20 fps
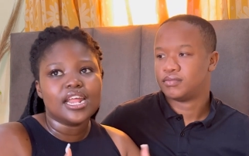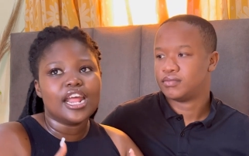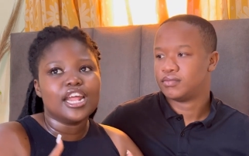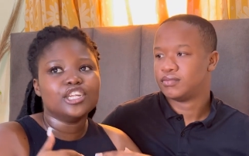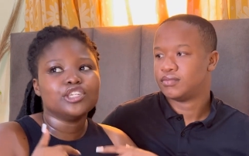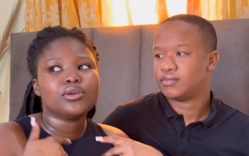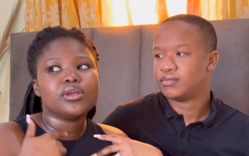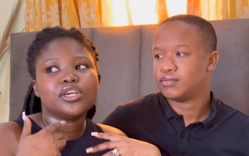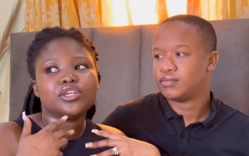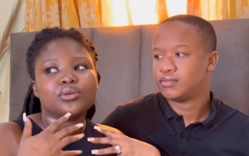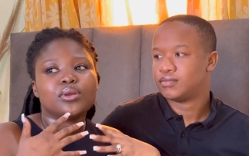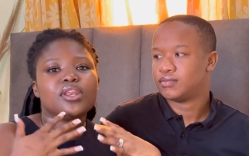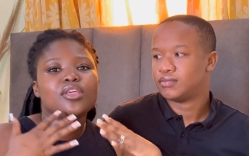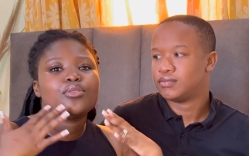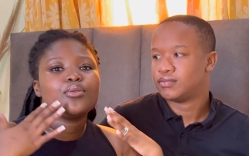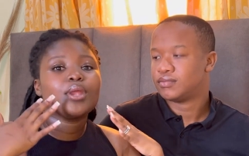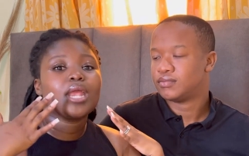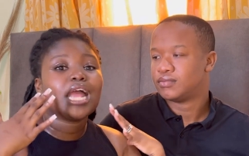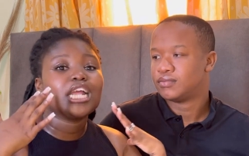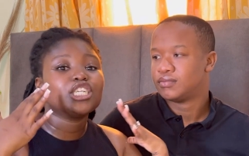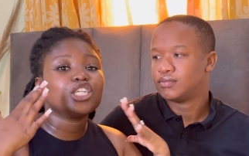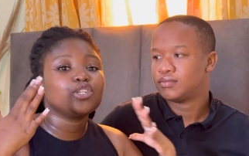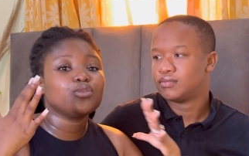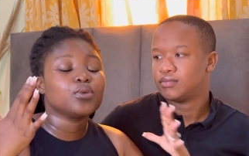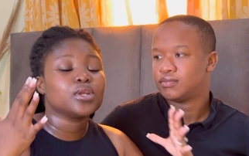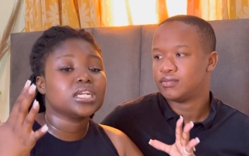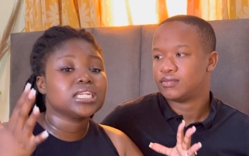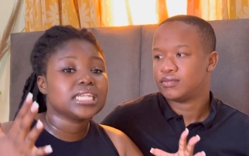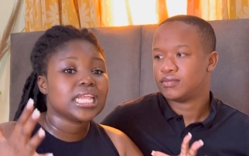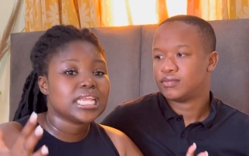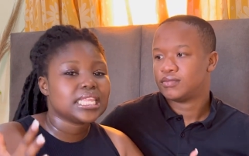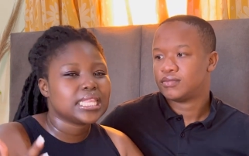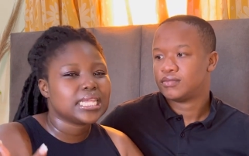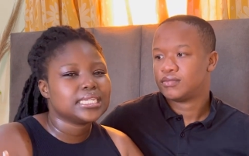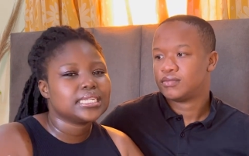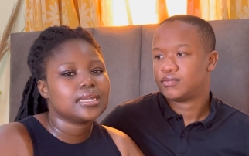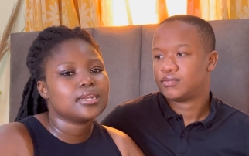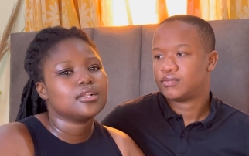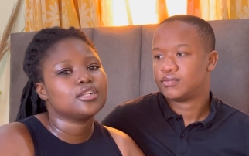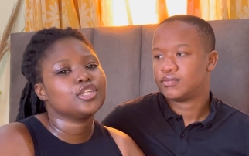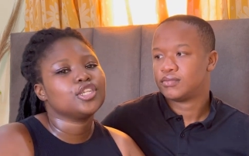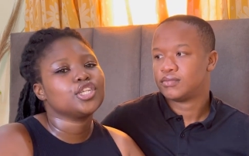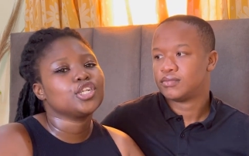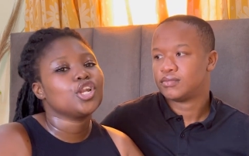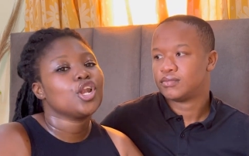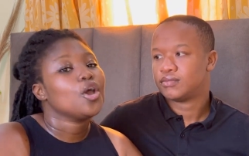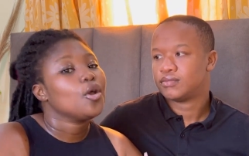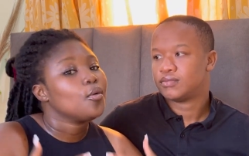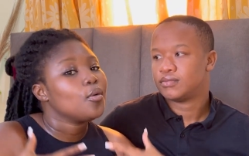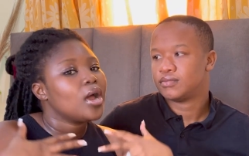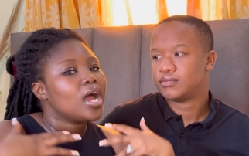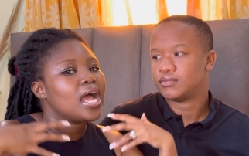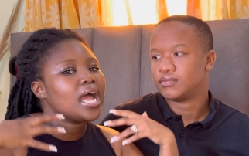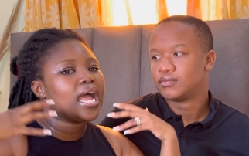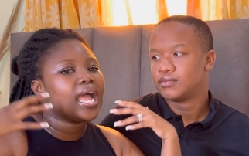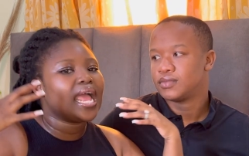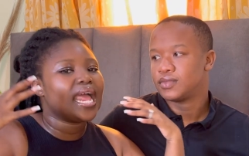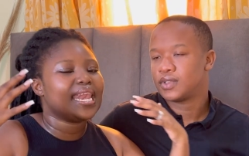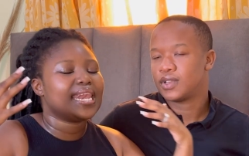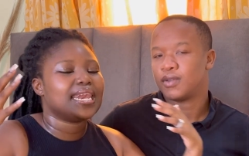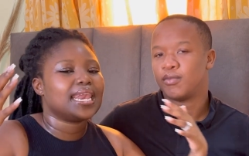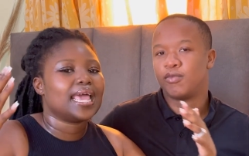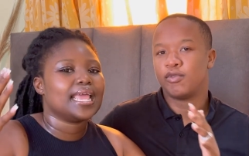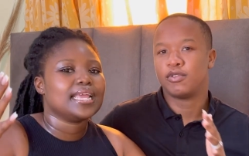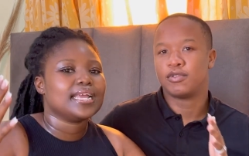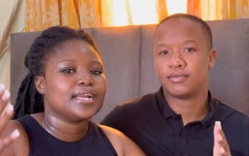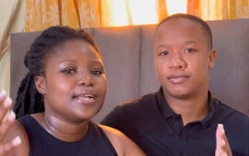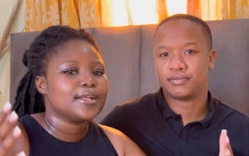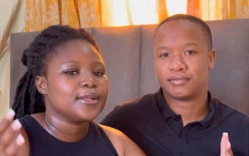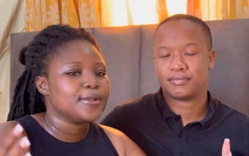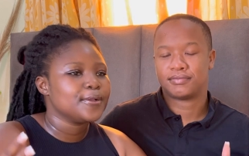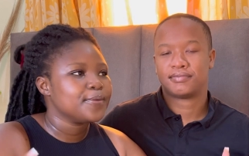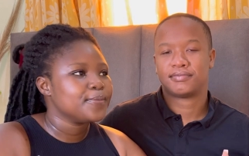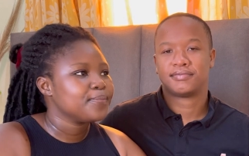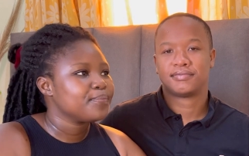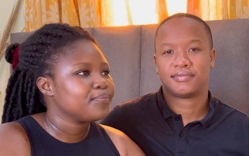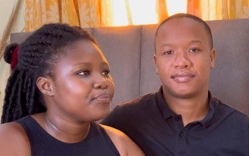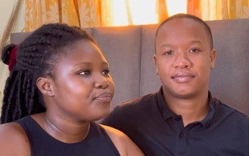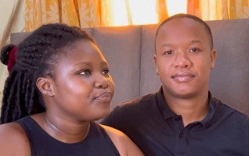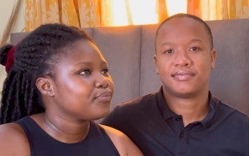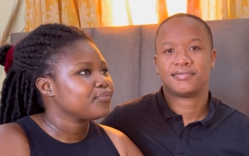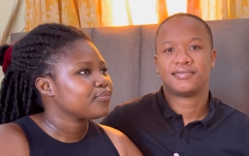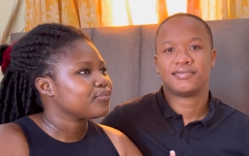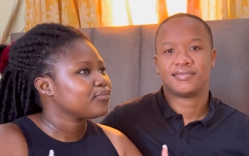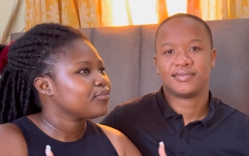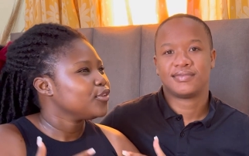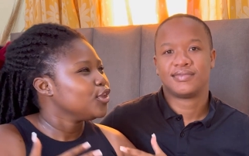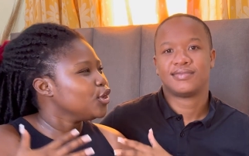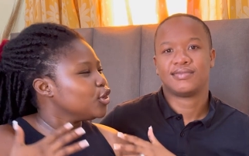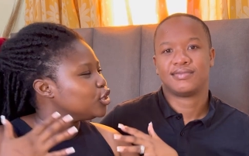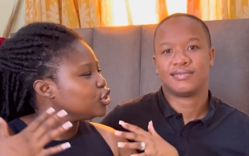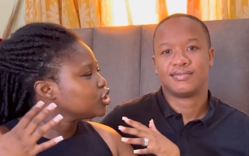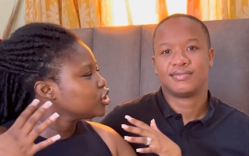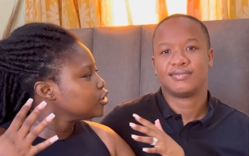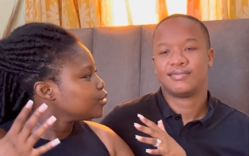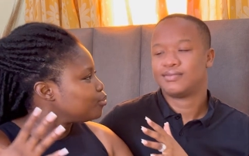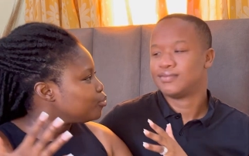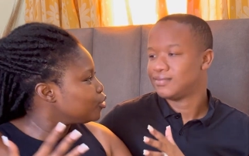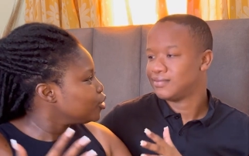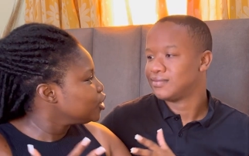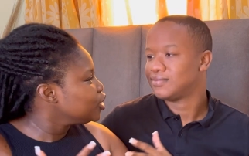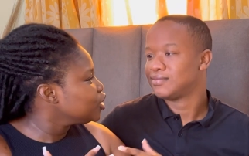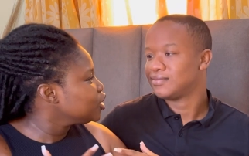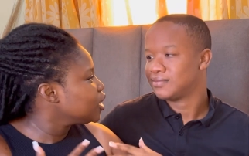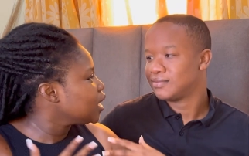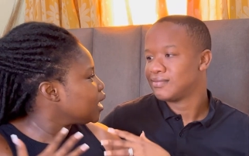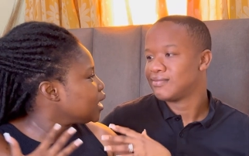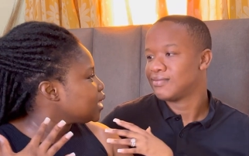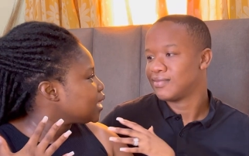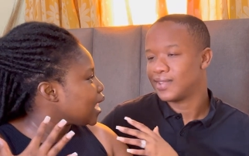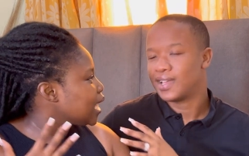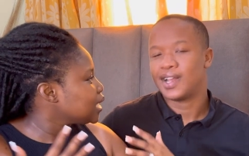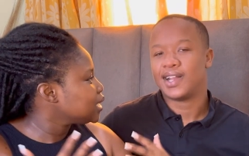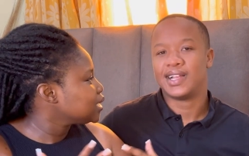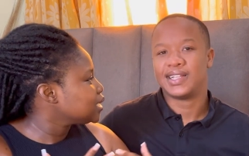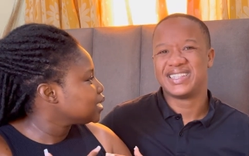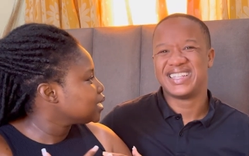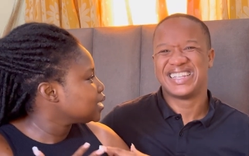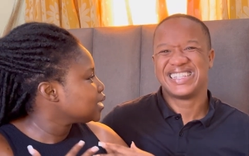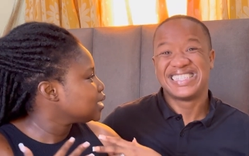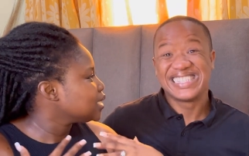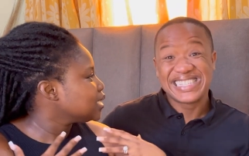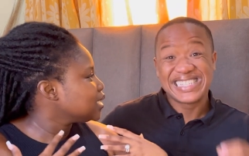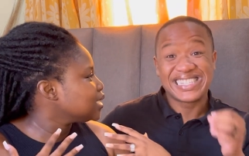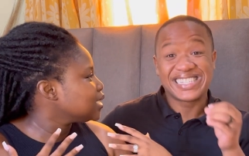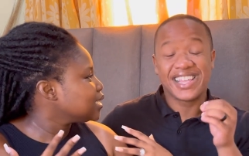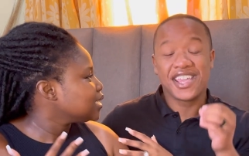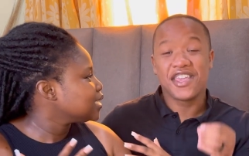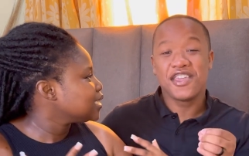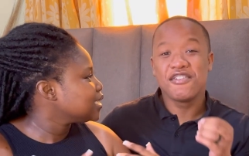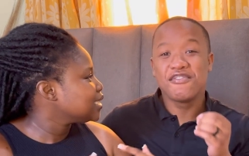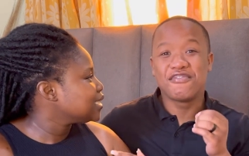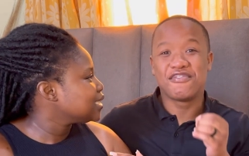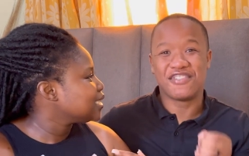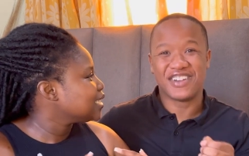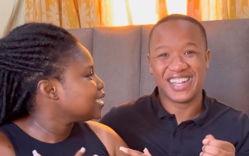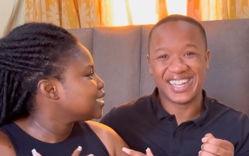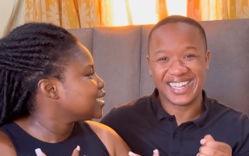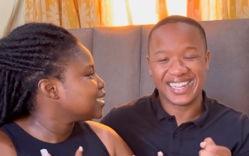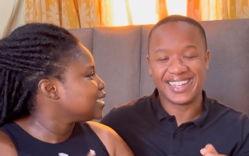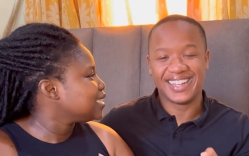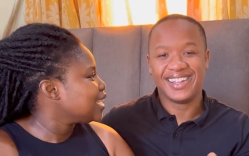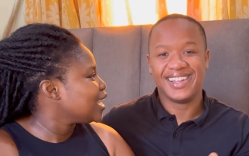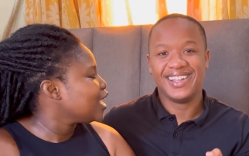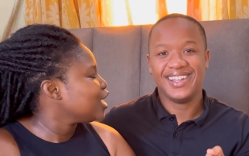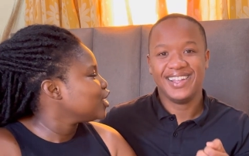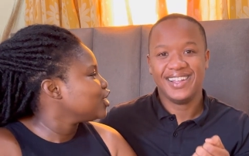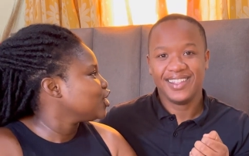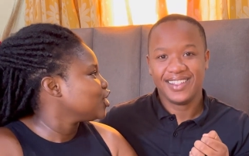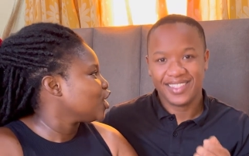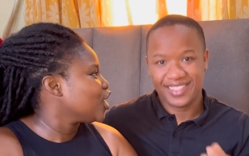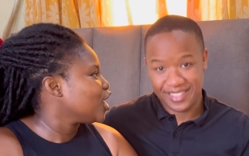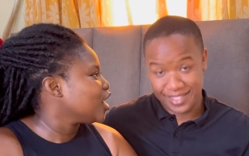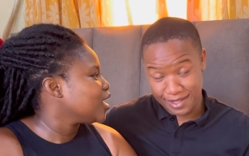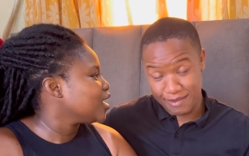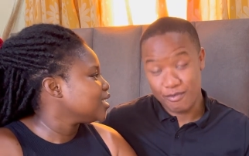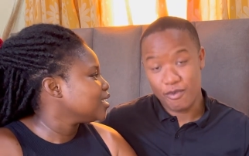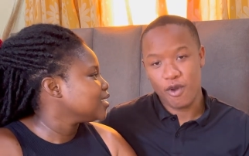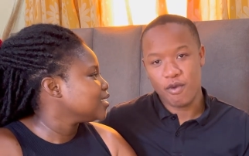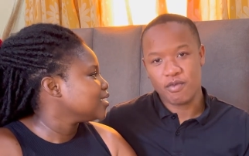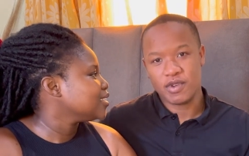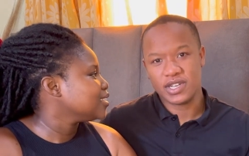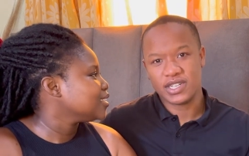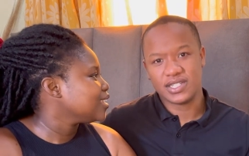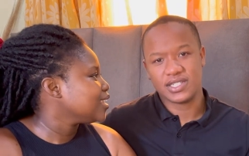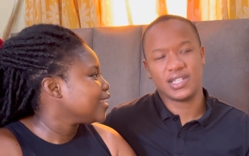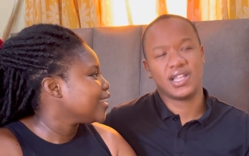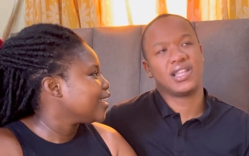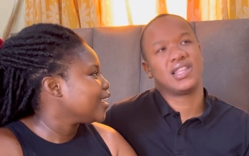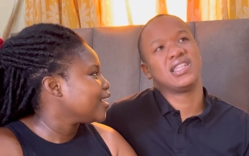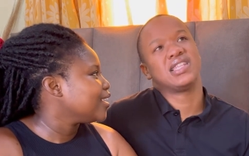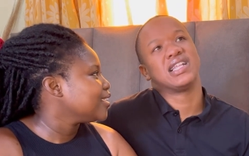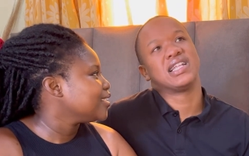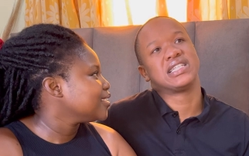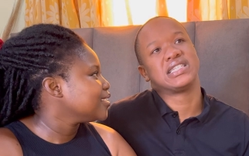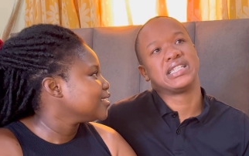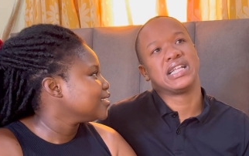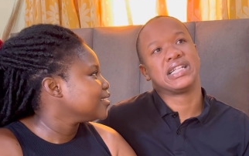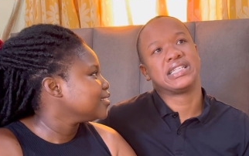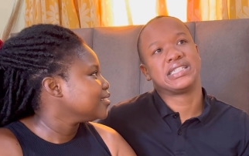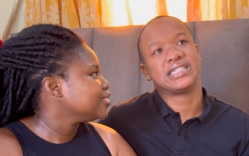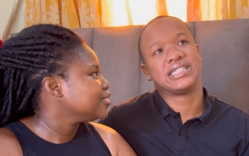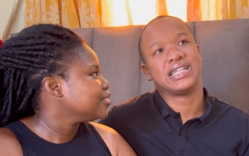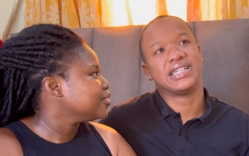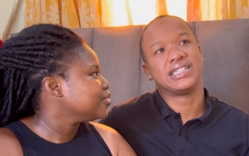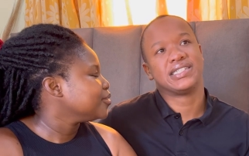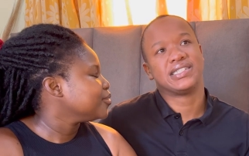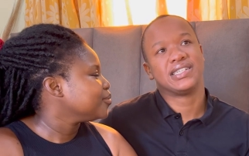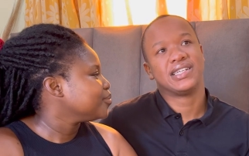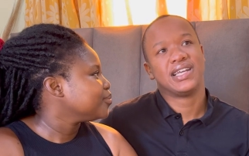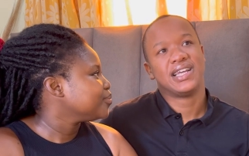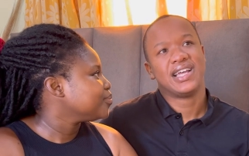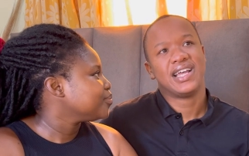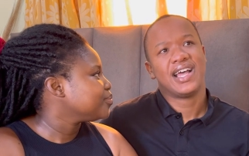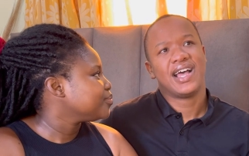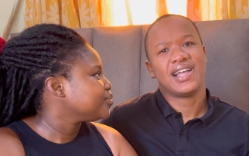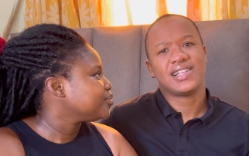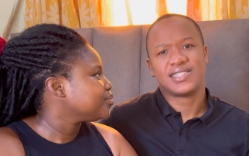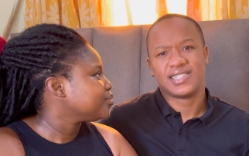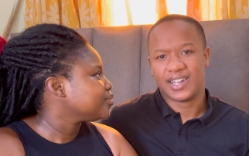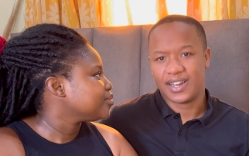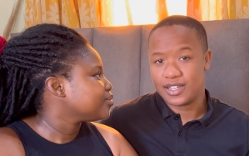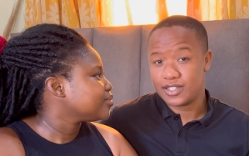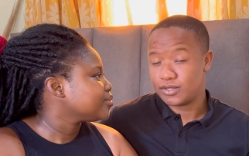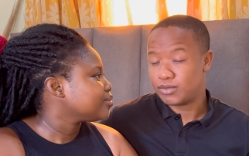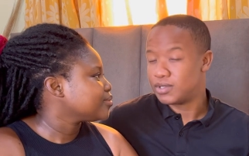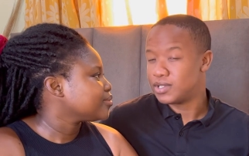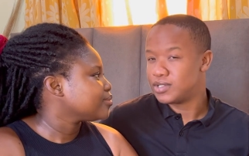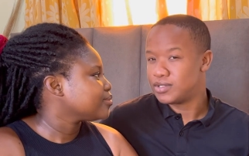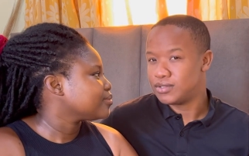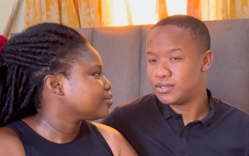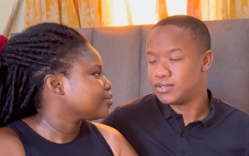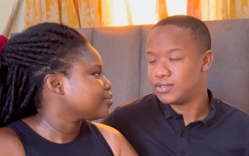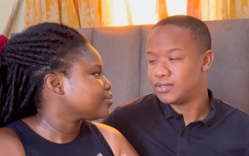Speaker 1: in 2023, I just want to take things a little slower and like, you know, just appreciate that. Like that
Speaker 2: savor
Speaker 1: stage, yeah. The
Speaker 2: moment. Yeah. that's that's that's that's a nice way to